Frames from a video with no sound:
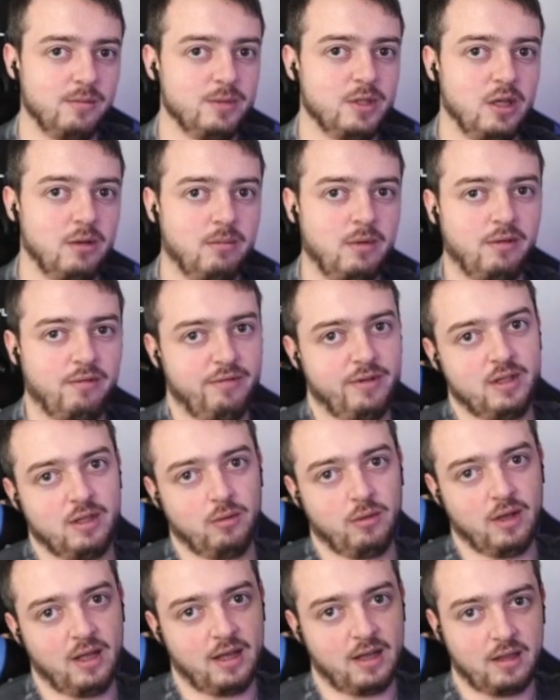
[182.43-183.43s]
up. If you don't like
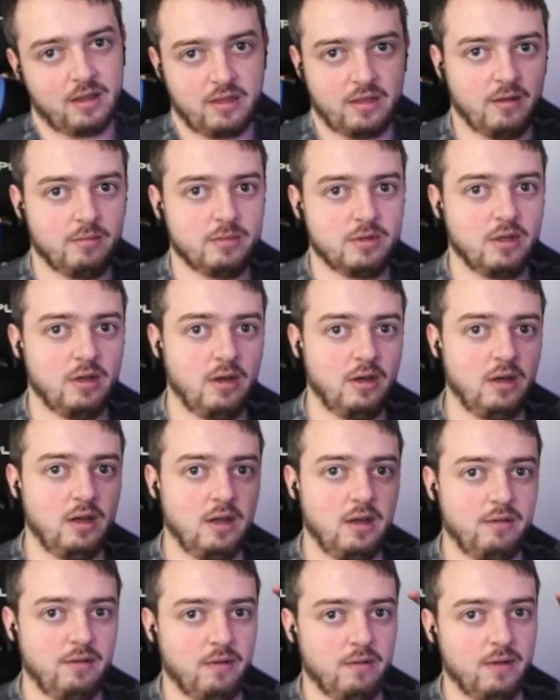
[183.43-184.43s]
it, thumbs down. If you have
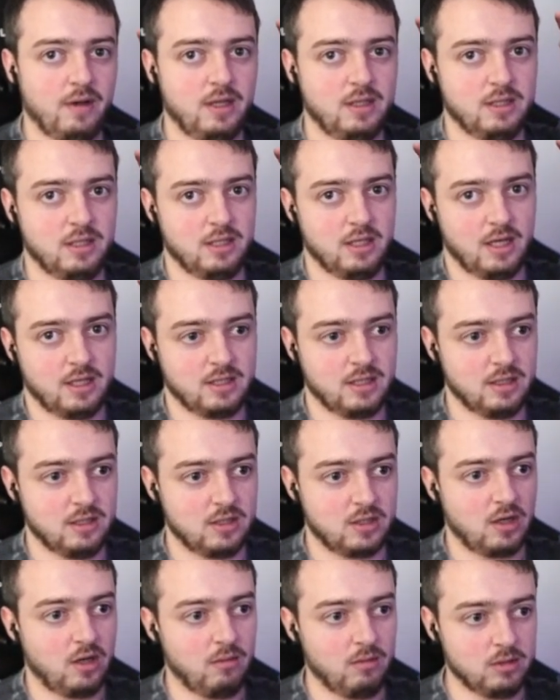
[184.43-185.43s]
any suggestions,
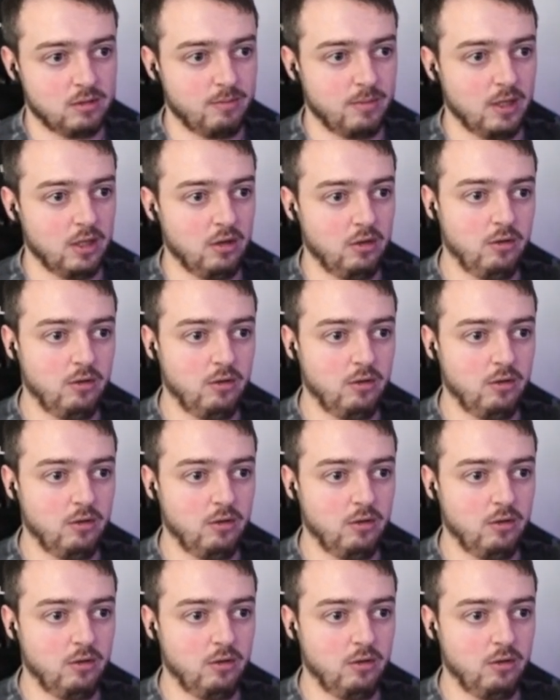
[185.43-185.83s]
comments below.